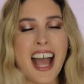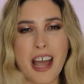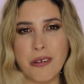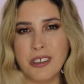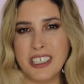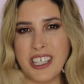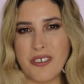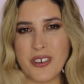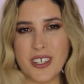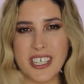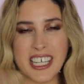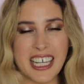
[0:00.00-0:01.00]
I will leave
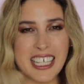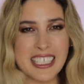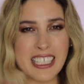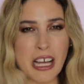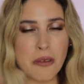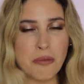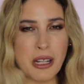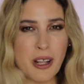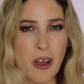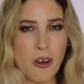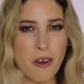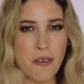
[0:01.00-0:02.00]
her link down
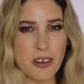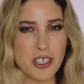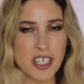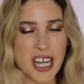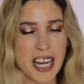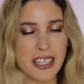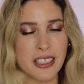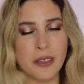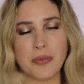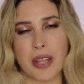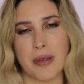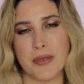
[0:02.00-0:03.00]
below of her
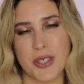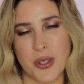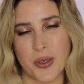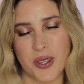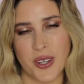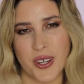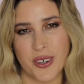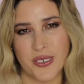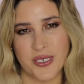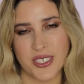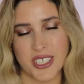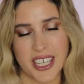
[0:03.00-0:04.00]
channel. I'm sure you know
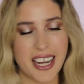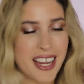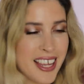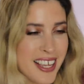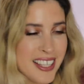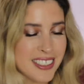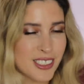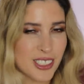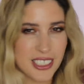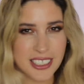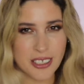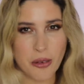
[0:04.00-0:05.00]
who she is.
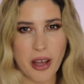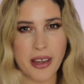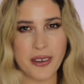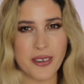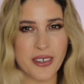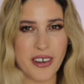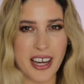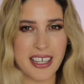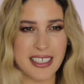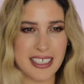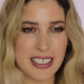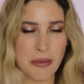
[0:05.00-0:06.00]
She's the one who
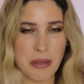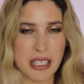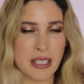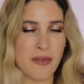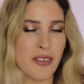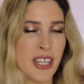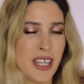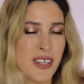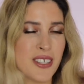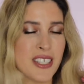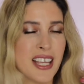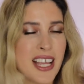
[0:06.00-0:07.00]
created these amazing
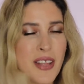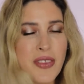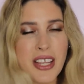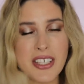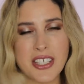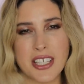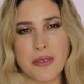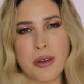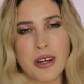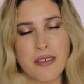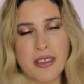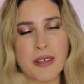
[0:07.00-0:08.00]
videos and she's
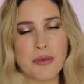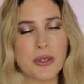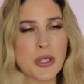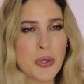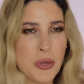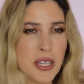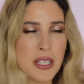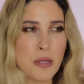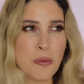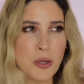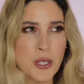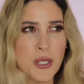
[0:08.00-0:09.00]
one of the
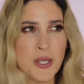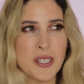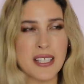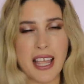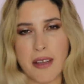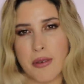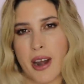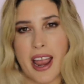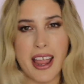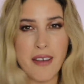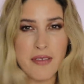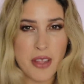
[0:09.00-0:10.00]
sweetest persons ever. I
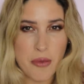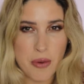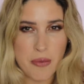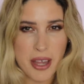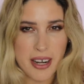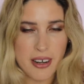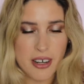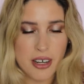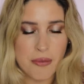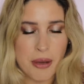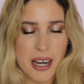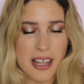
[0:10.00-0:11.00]
have never met
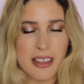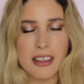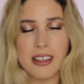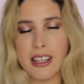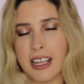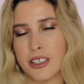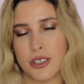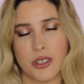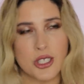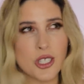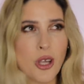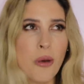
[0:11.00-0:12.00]
her, but I enjoy
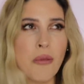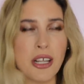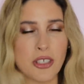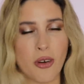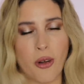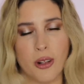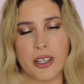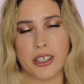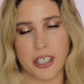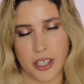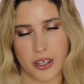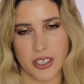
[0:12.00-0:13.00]
so much all
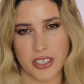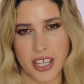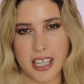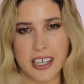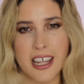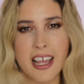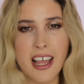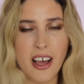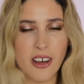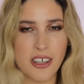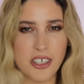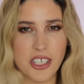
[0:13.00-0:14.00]
her content
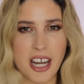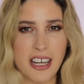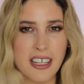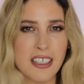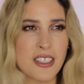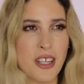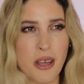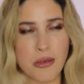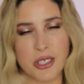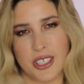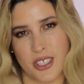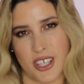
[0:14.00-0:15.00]
on her channel. So I
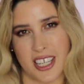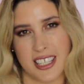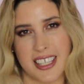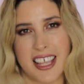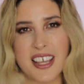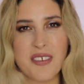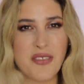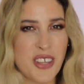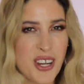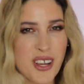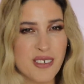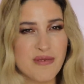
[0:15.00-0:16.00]
will suggest, you
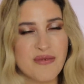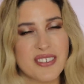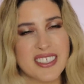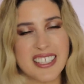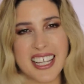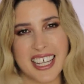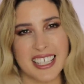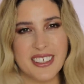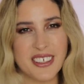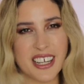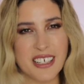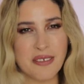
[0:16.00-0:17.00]
know, take a
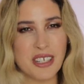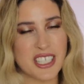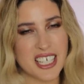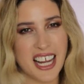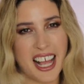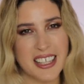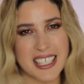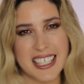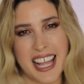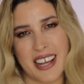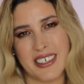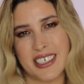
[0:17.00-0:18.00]
look at what she has
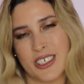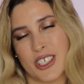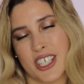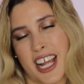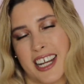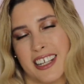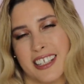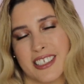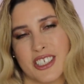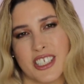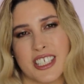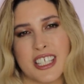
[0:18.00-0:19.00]
now in her channel.
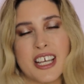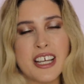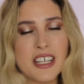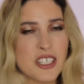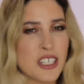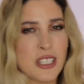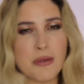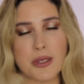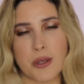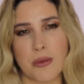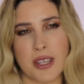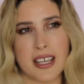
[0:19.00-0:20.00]
She's She seems
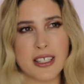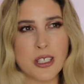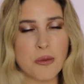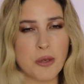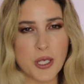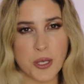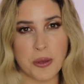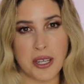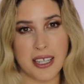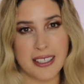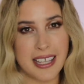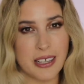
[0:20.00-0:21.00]
to be a super sweet
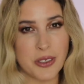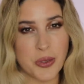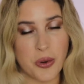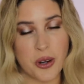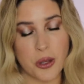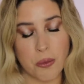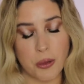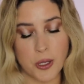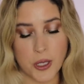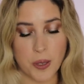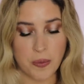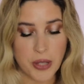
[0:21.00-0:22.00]
and down-to-earth
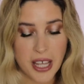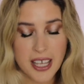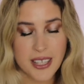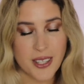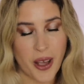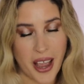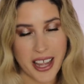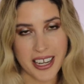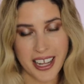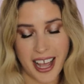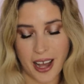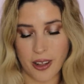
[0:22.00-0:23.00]
person. So
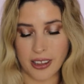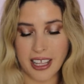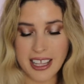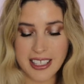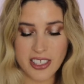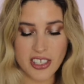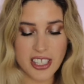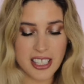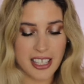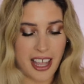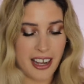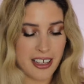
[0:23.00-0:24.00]
anyhow, let's just
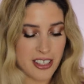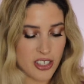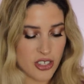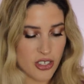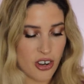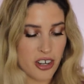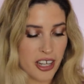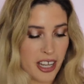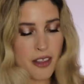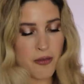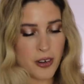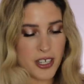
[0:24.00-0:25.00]
get us started.
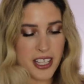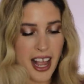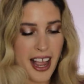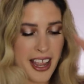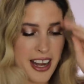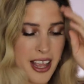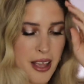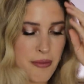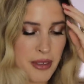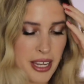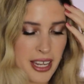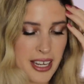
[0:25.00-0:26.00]
The first
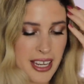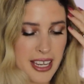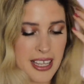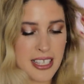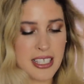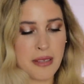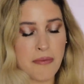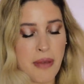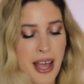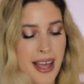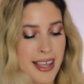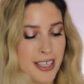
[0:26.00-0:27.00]
item, it is
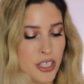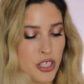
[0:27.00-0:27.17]
by